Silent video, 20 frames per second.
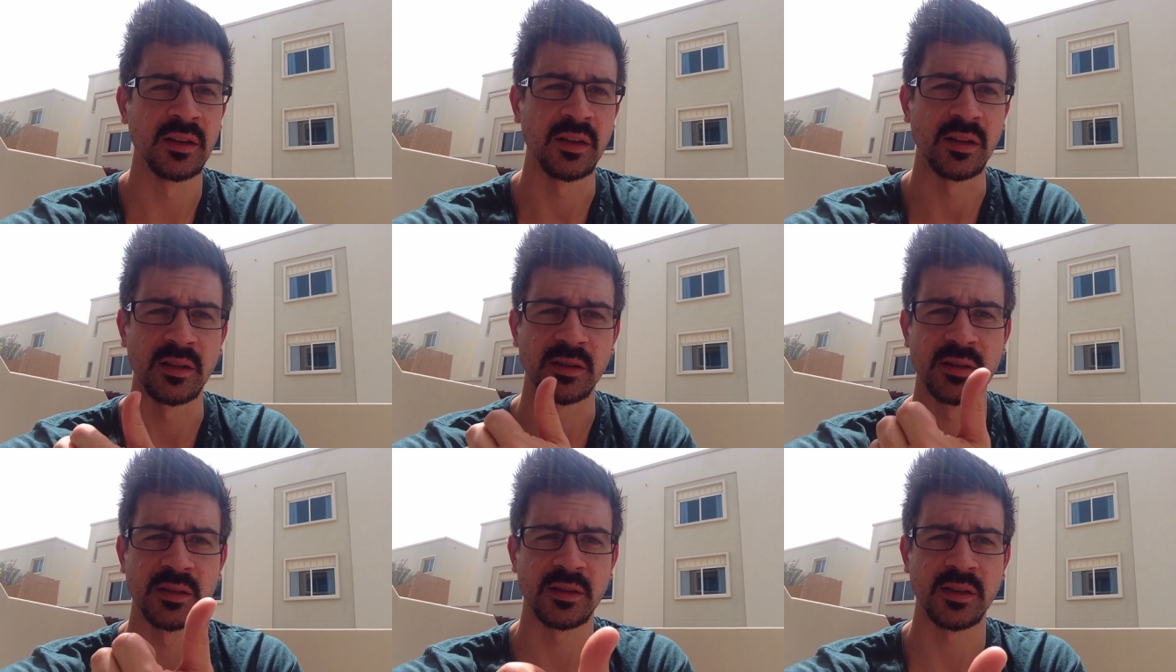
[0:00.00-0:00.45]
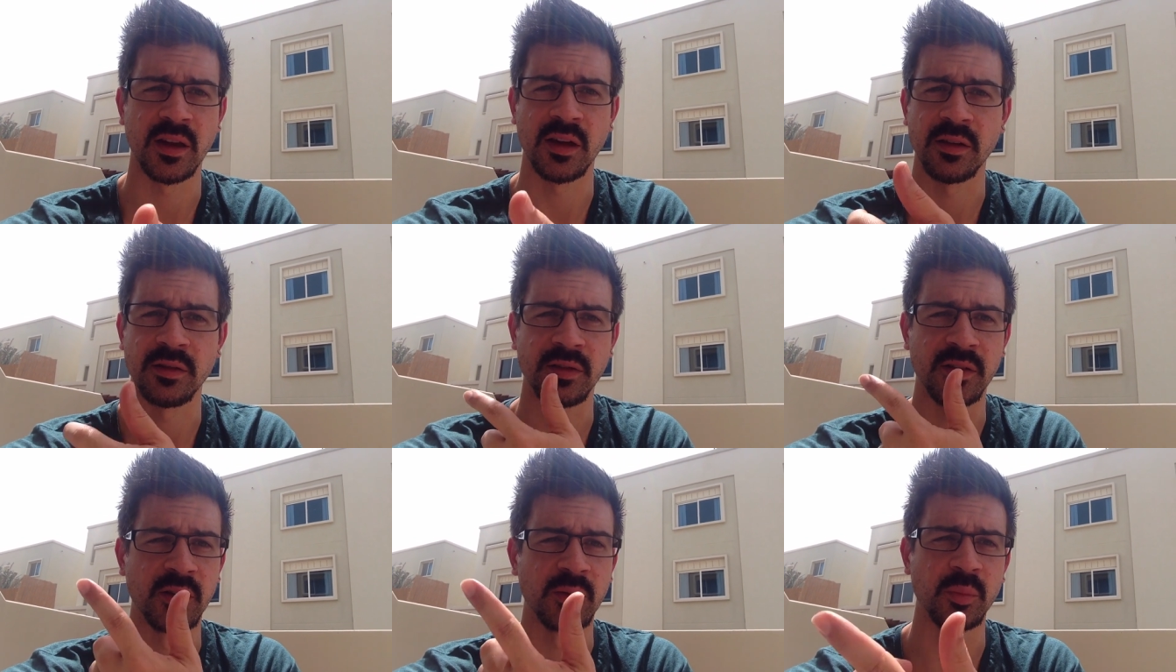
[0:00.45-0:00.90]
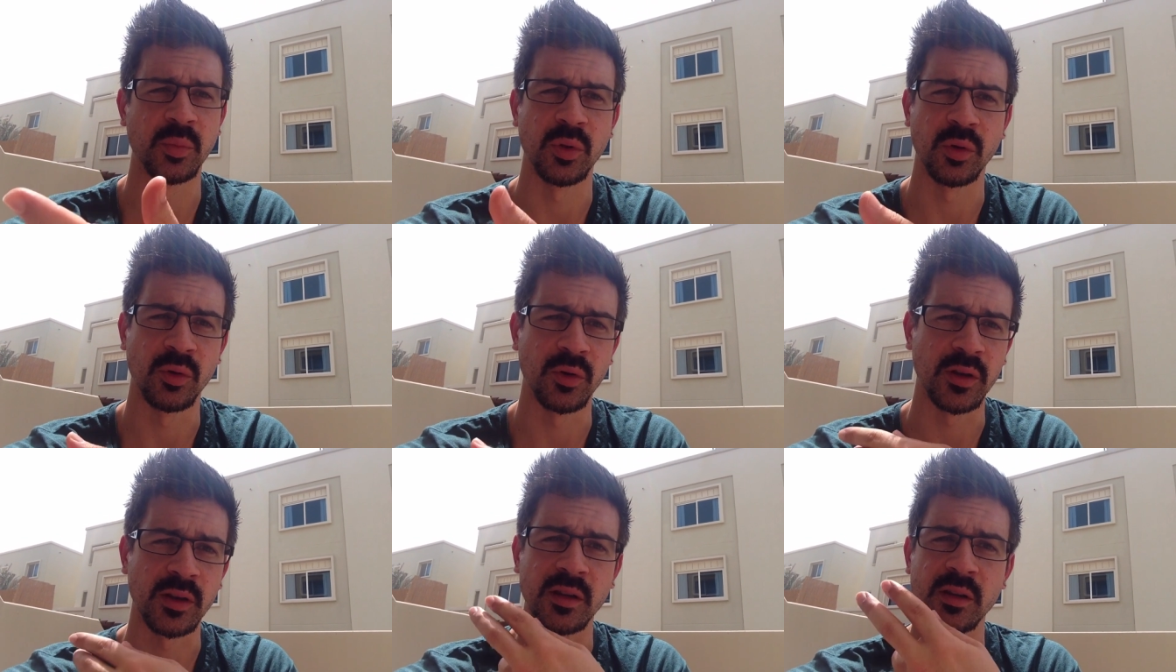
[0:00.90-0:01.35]
It's staff and
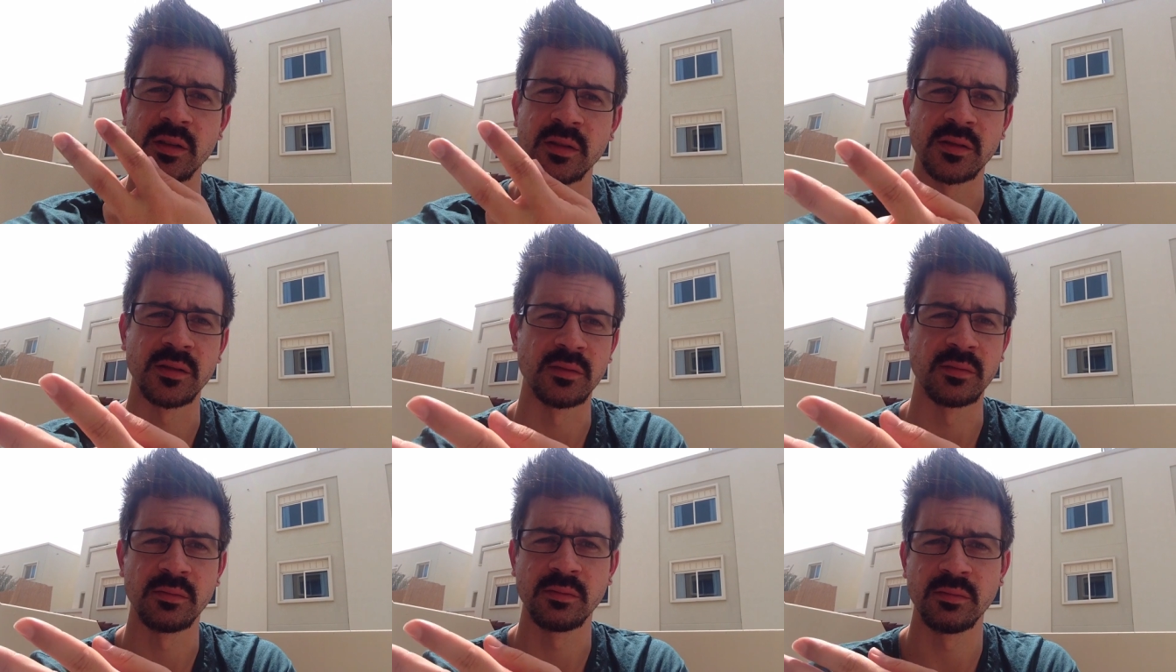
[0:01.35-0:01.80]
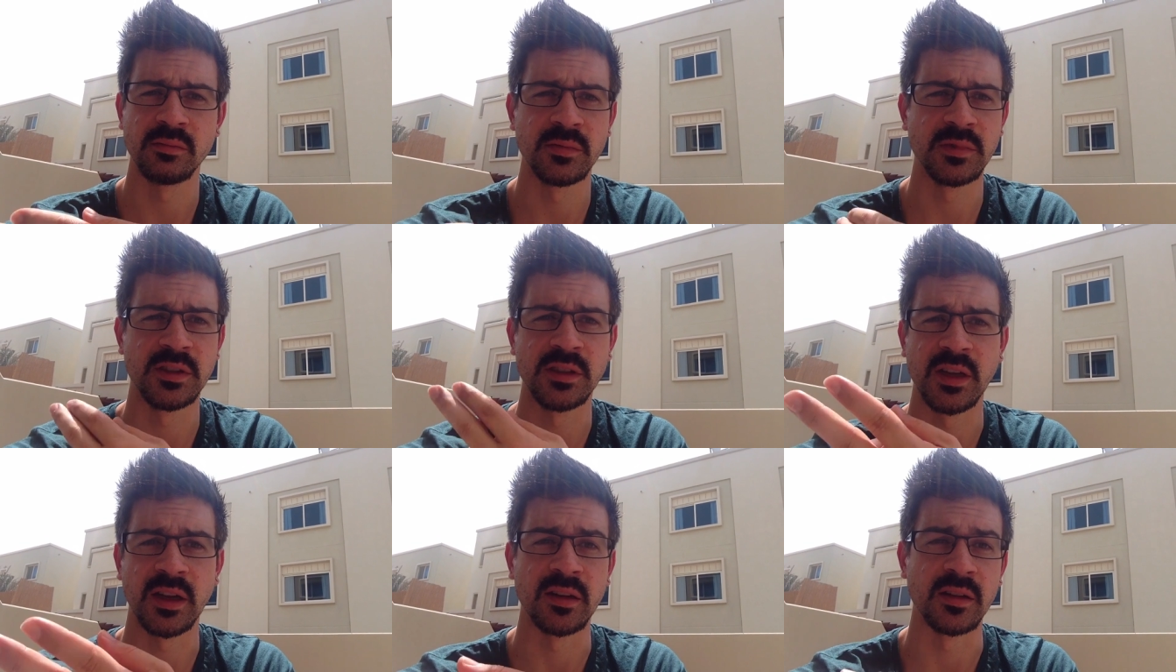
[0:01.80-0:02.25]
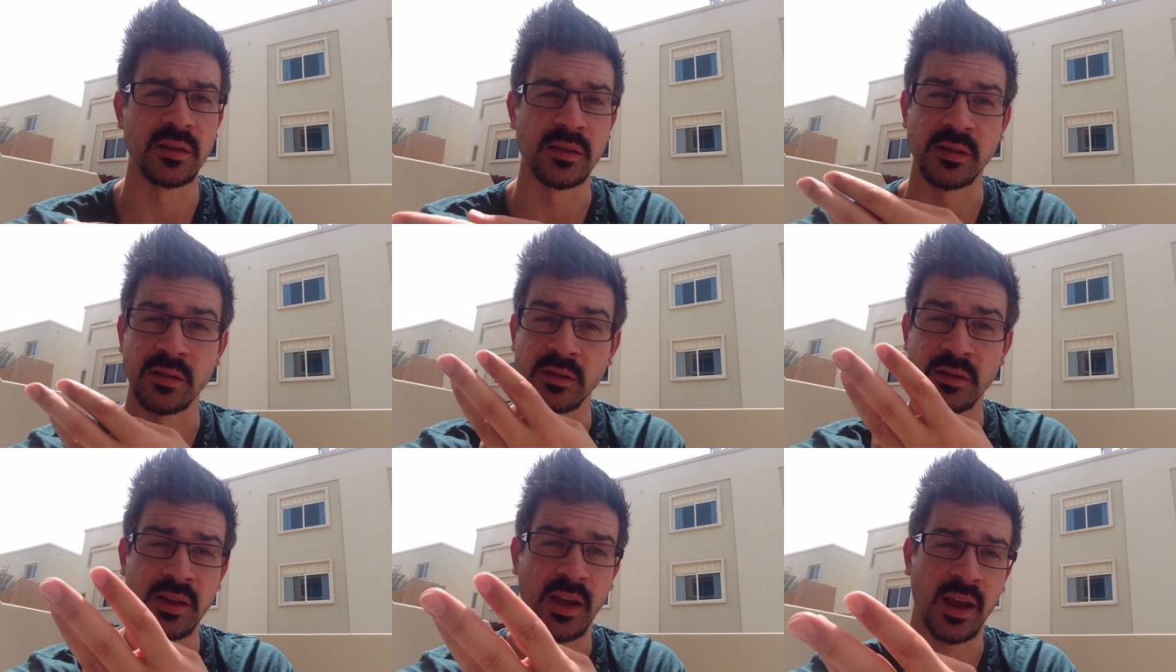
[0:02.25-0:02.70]
employees and
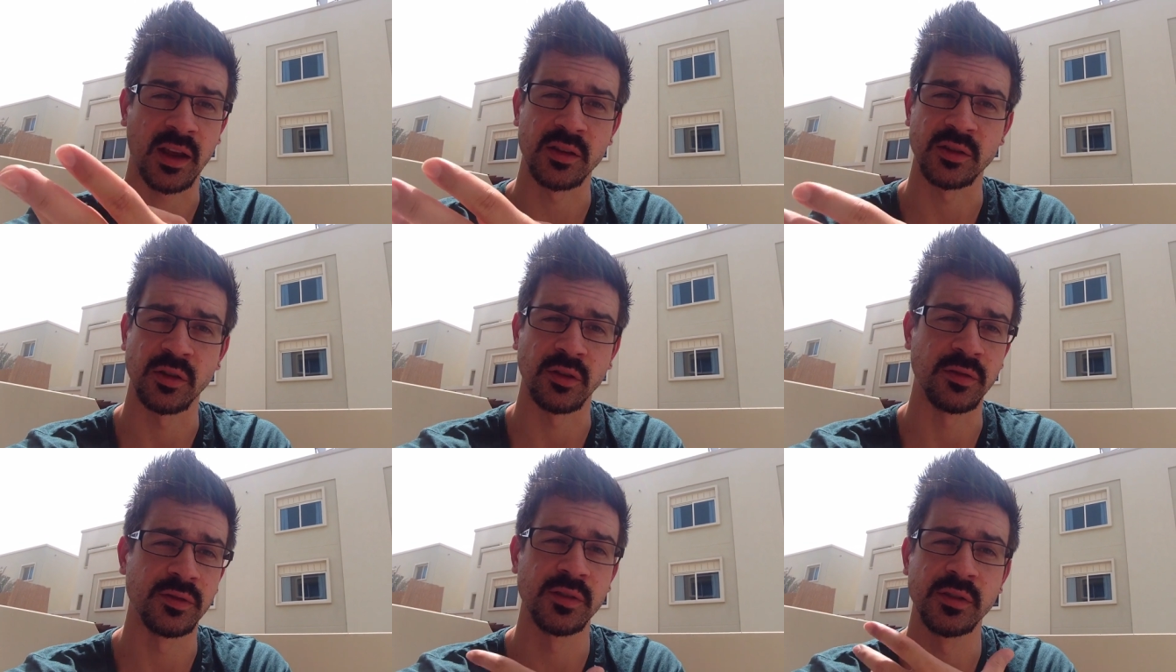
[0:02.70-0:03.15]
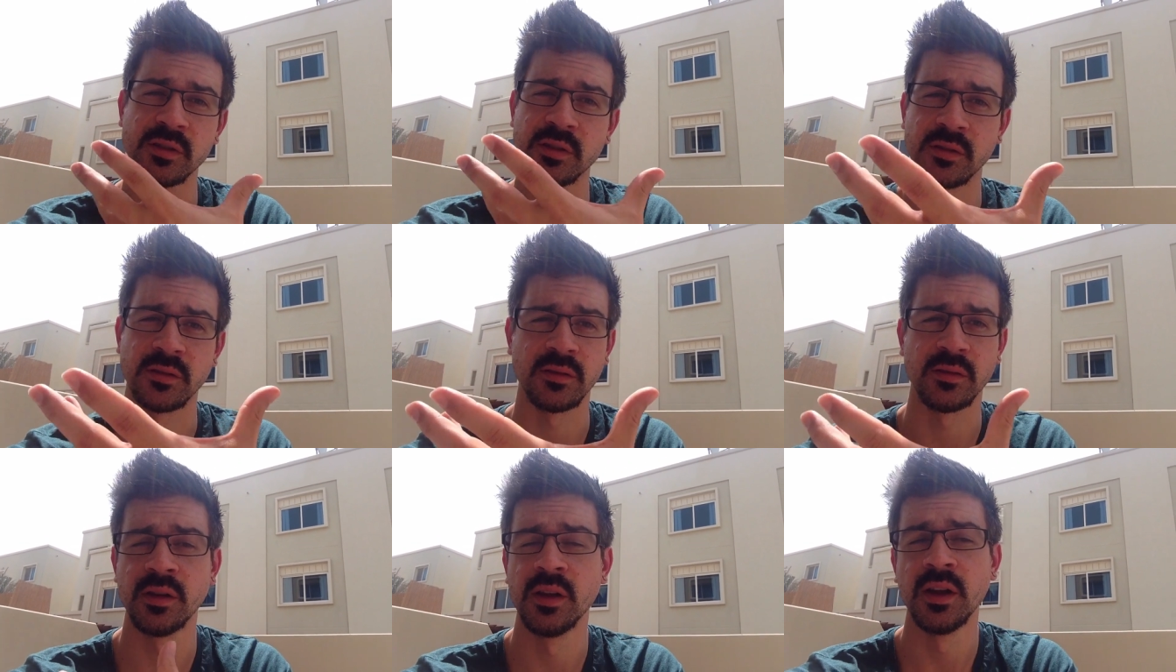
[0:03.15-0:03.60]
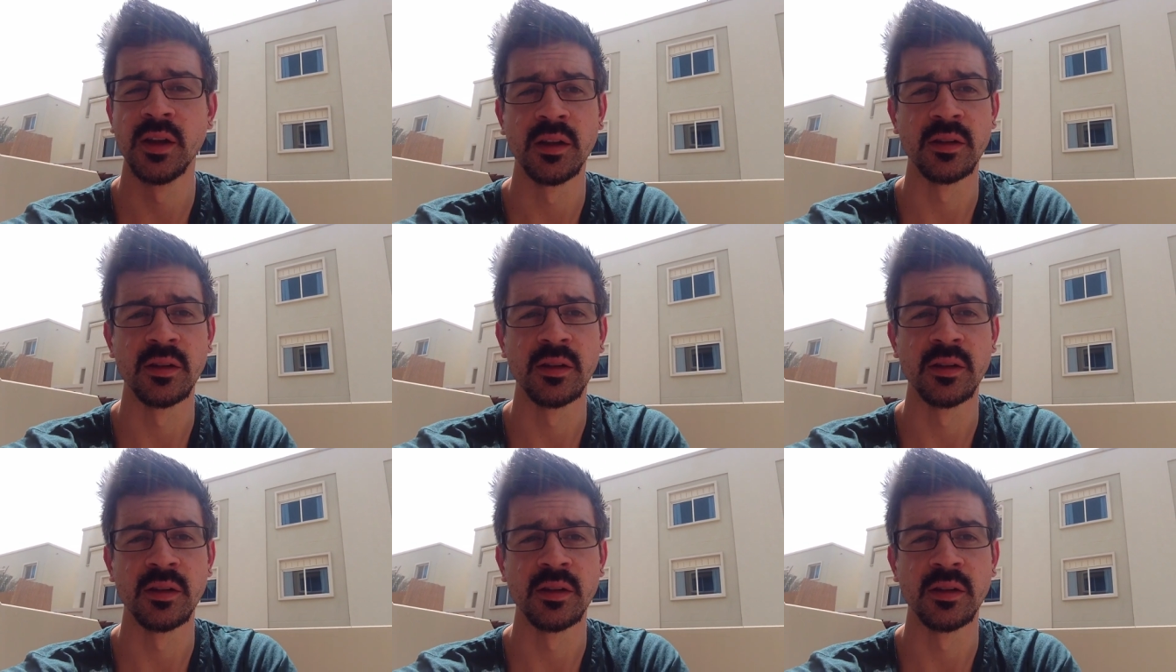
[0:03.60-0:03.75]
debtors and tax office and